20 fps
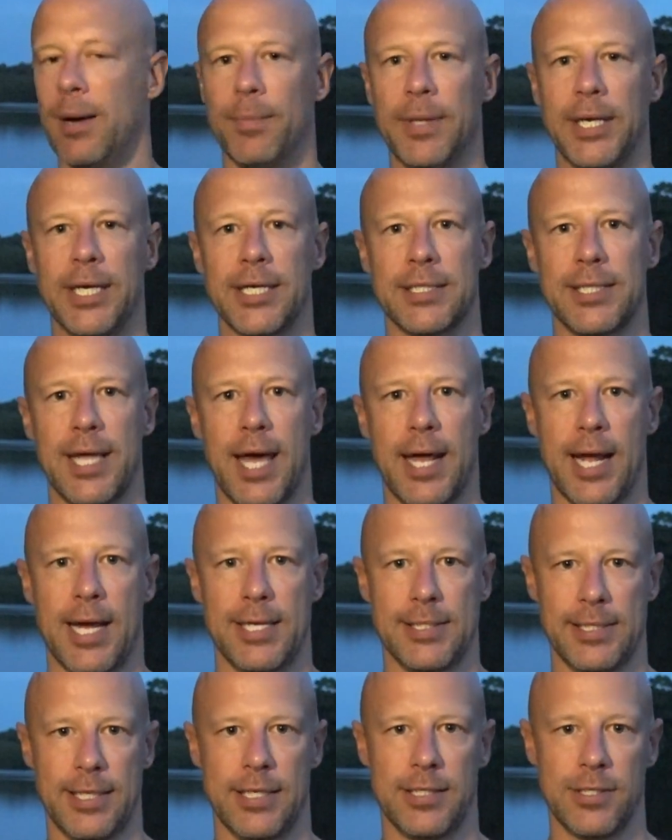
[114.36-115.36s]
because that
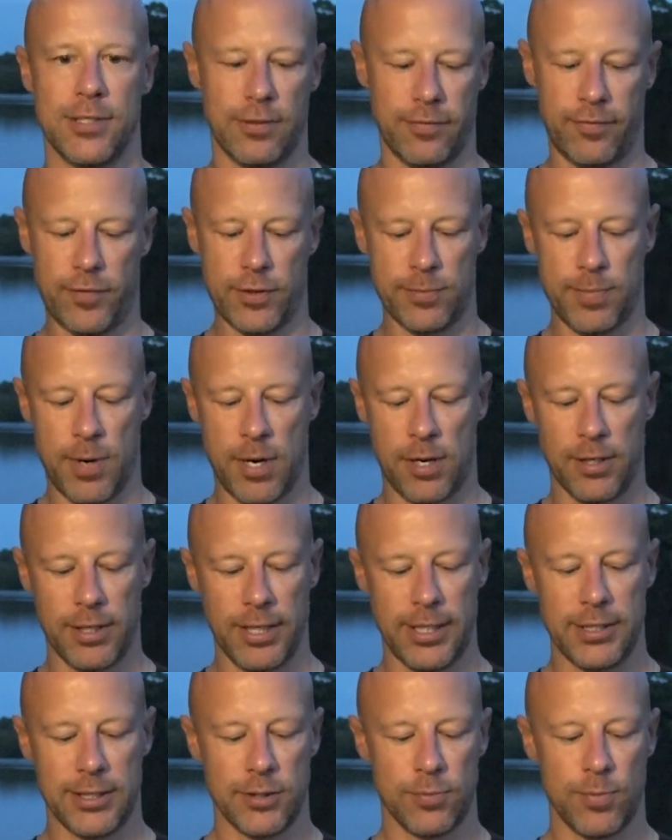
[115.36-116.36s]
has an insert for smaller
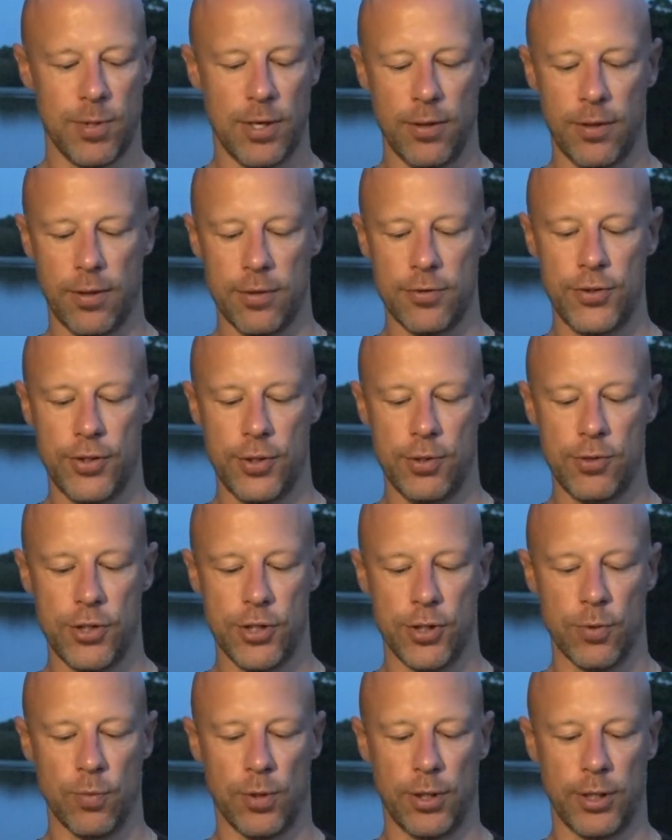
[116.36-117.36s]
lights as well. Those two
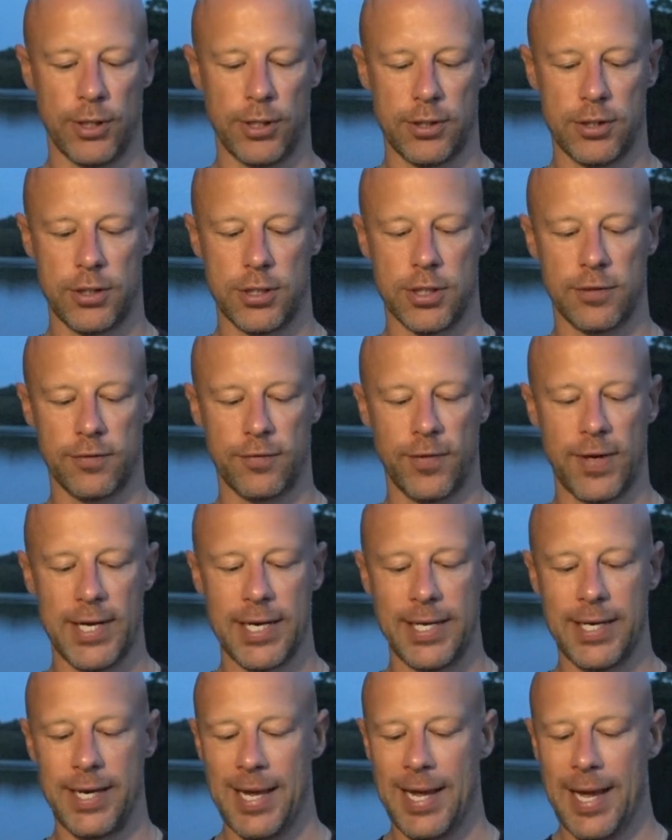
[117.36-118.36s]
should work just
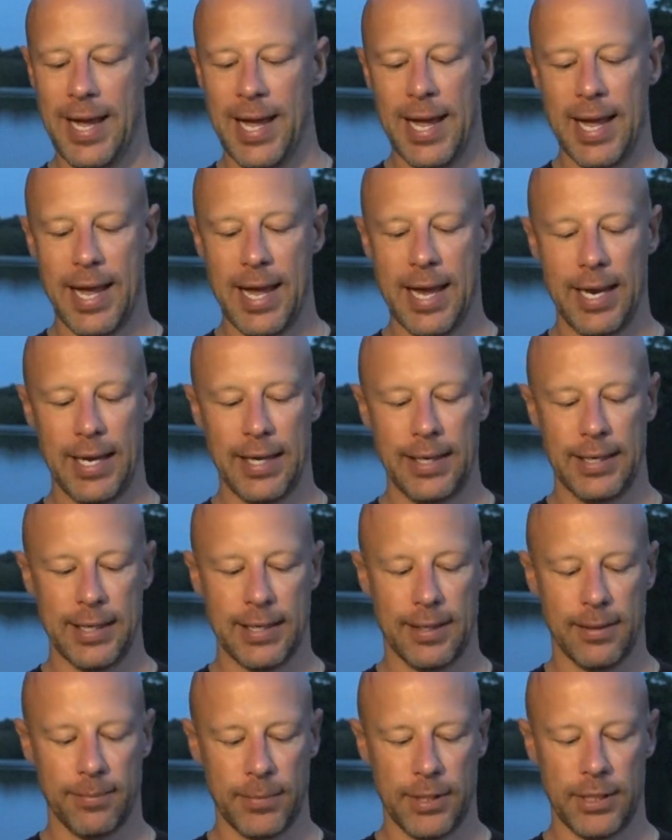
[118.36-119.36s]
fine. And
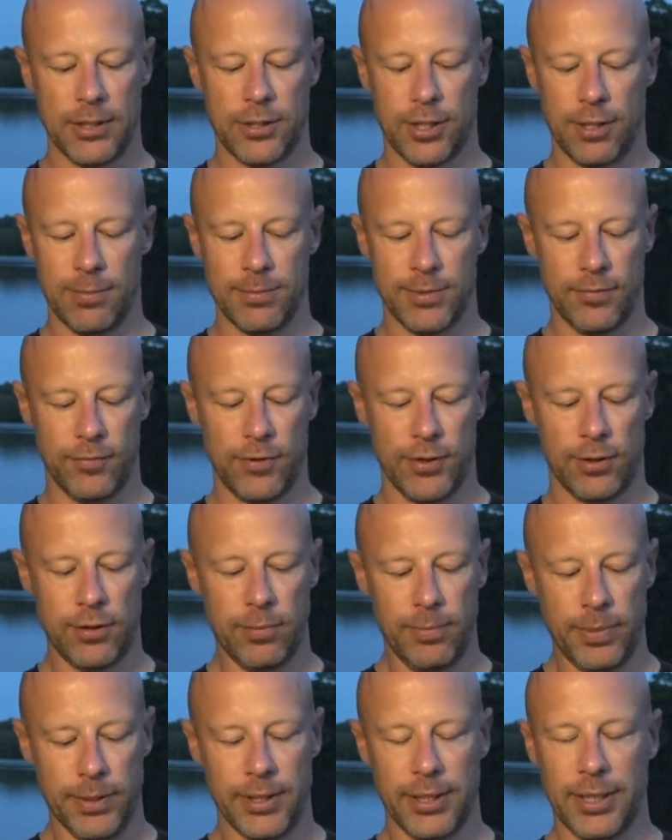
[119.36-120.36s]
in terms of
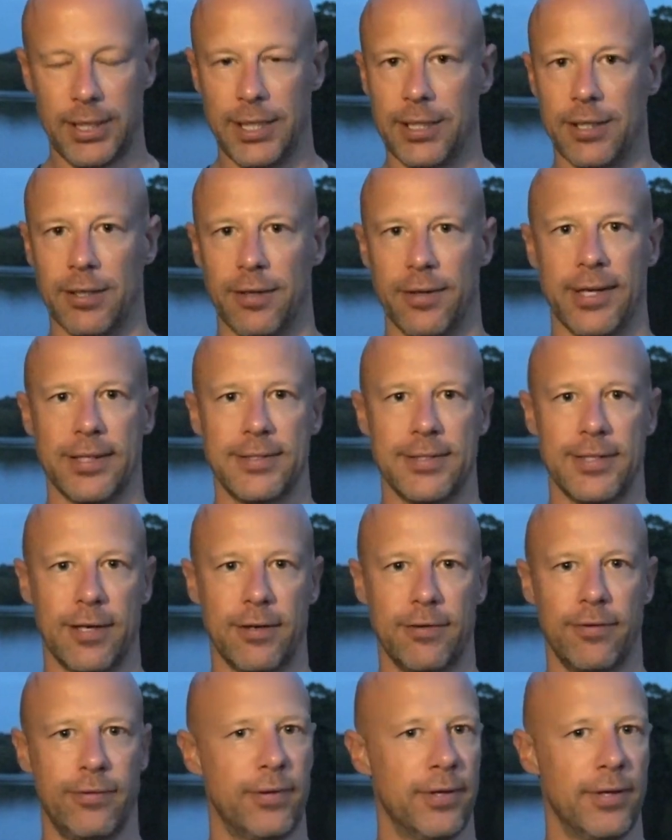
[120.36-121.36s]
durability and all that
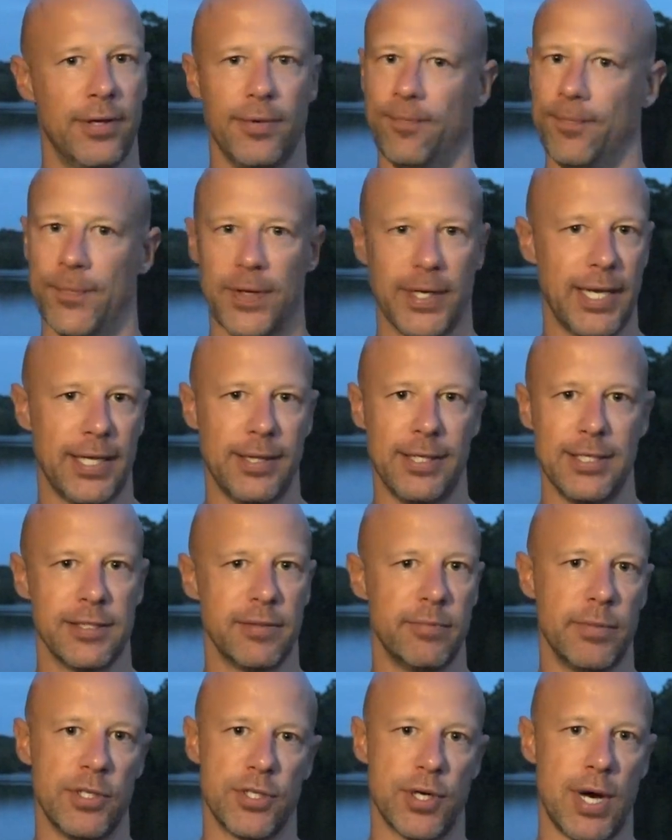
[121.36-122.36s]
stuff, again, these
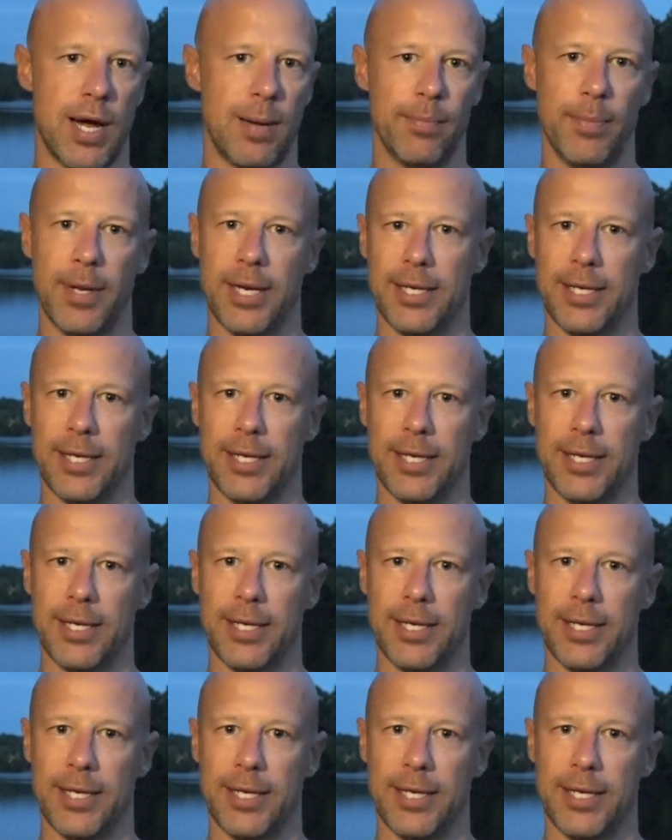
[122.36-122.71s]
have been dropped